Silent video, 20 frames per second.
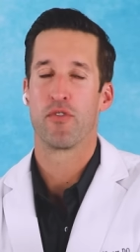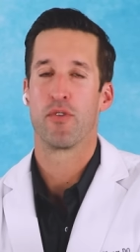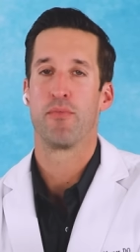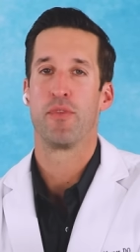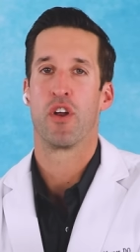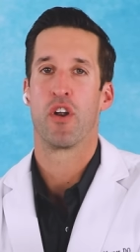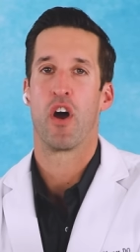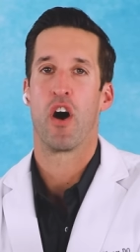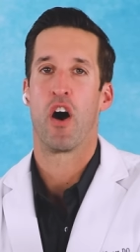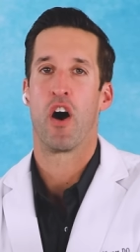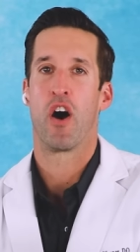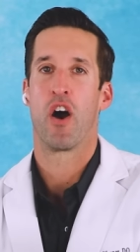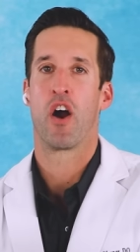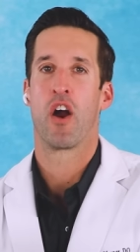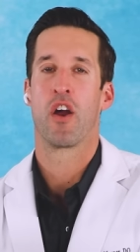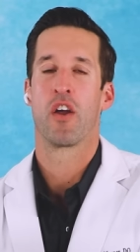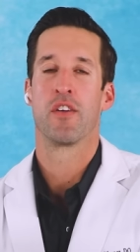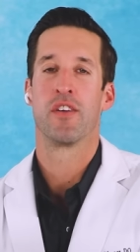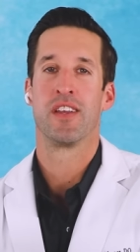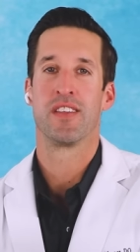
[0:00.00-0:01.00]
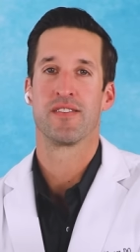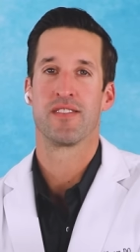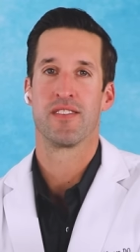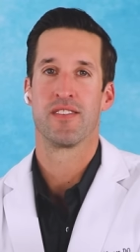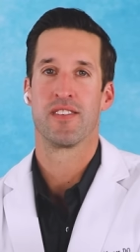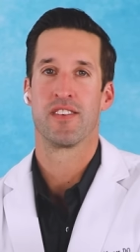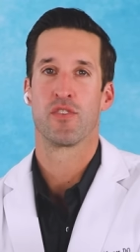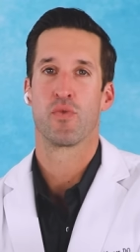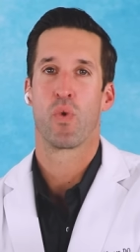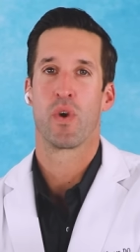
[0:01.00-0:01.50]
room, there are
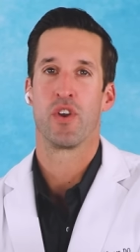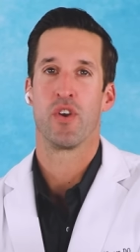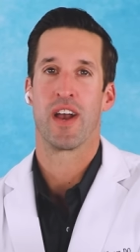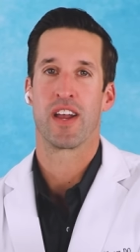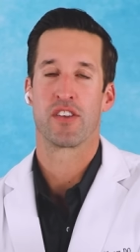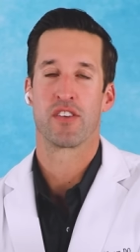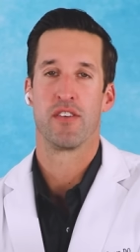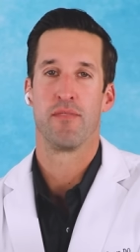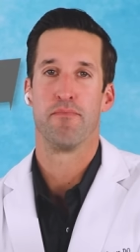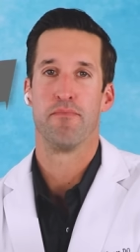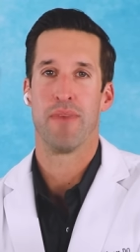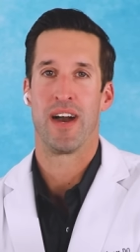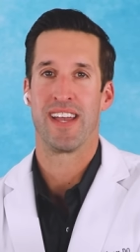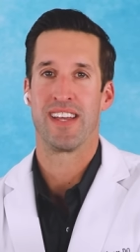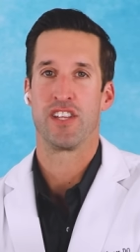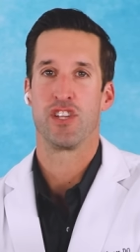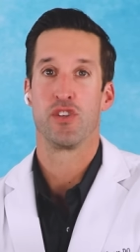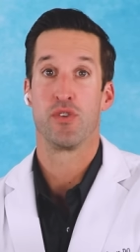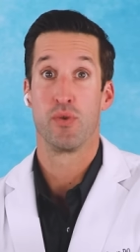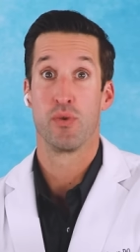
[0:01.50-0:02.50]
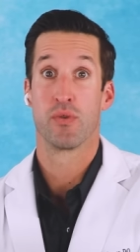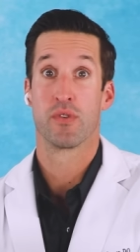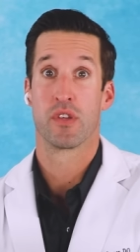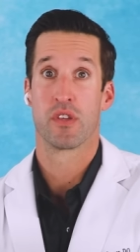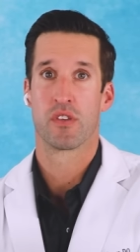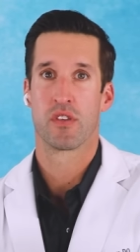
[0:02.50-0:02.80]
instances where you actually might use a